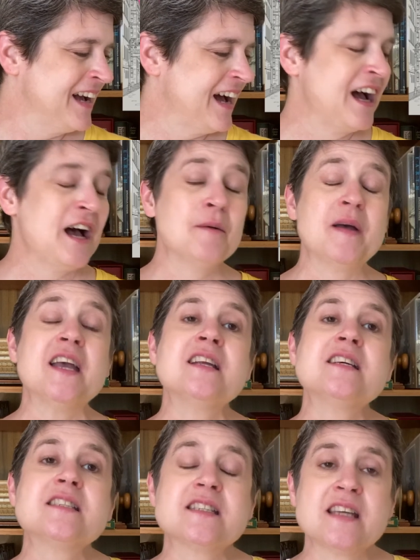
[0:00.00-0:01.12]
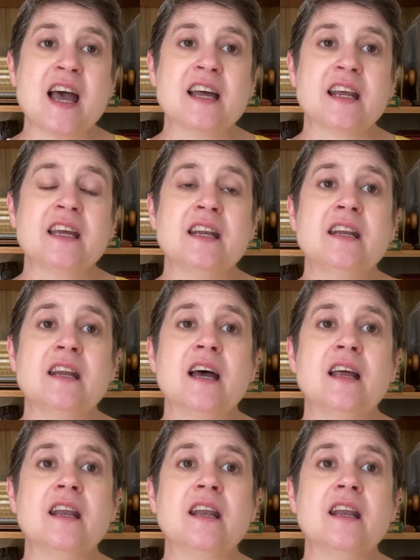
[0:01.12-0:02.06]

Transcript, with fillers: Um, it is set in,